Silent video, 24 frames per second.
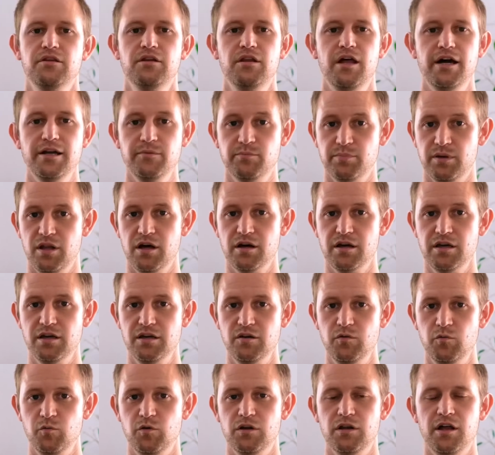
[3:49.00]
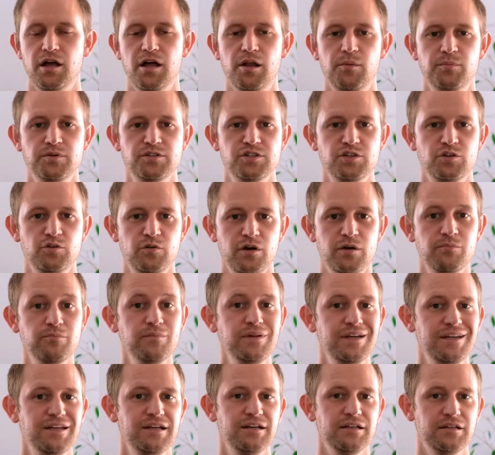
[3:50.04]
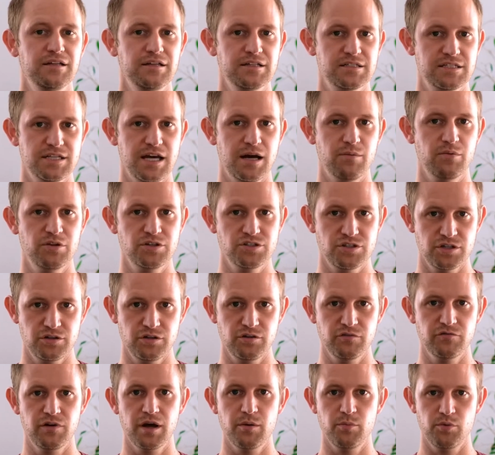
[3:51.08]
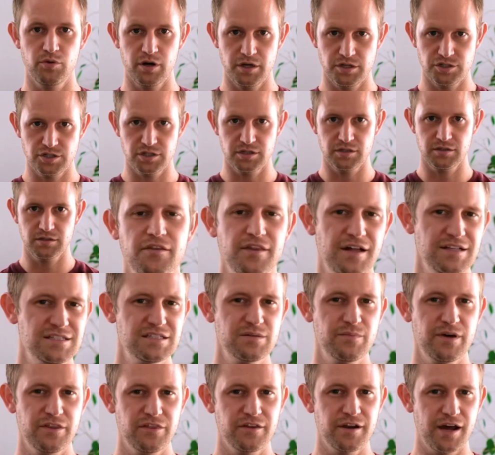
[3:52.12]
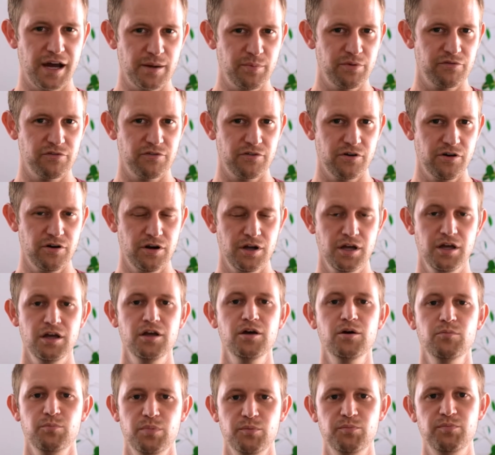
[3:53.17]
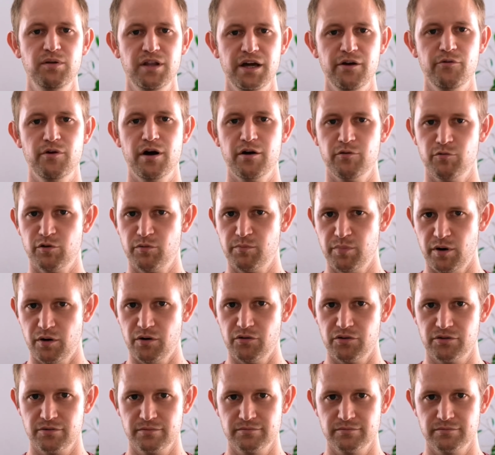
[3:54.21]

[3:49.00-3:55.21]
light plucking will help to immediately establish a new vibration. That's the method I prefer, but play around with both.